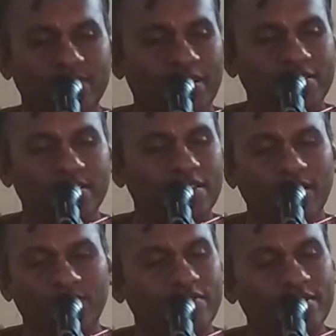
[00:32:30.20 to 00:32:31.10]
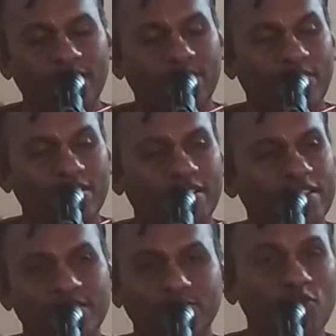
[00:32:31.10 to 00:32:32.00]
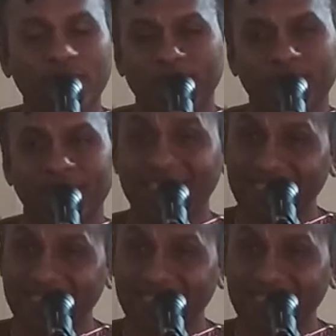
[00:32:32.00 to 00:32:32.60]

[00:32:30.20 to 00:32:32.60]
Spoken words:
Bhaktisiddhanta Thakur did not bother. He just told him, he